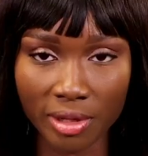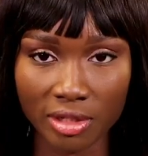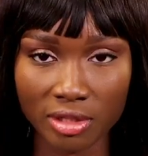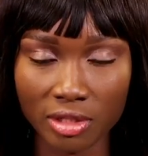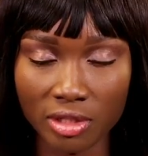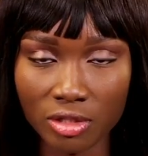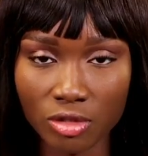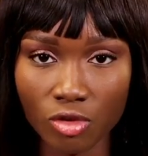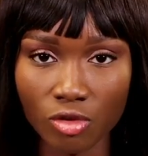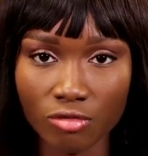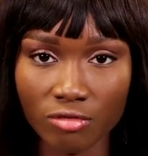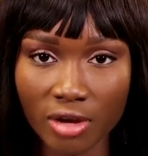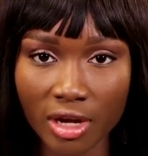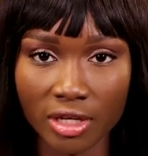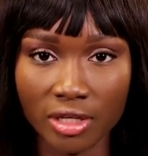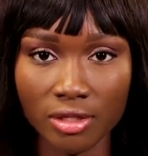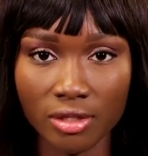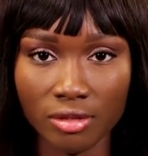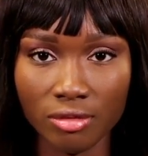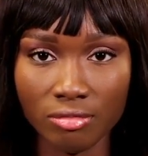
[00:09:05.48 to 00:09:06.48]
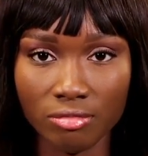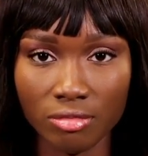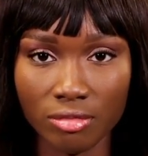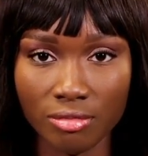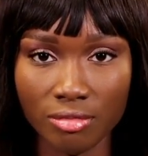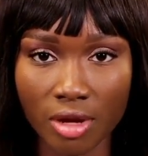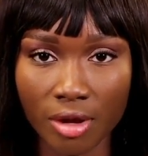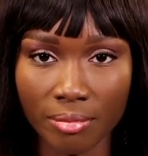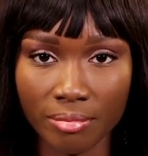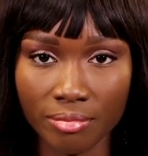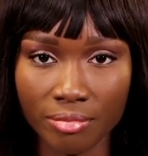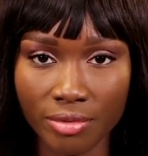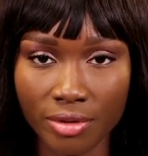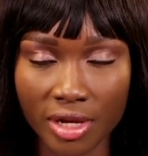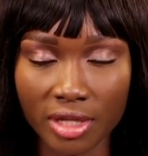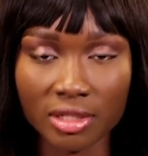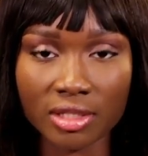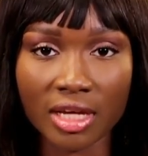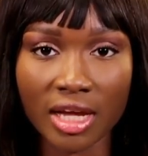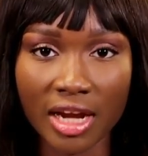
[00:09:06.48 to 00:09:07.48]
placing it over the
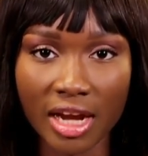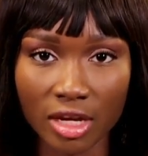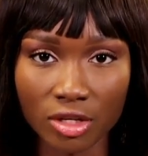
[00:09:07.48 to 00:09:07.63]
breast can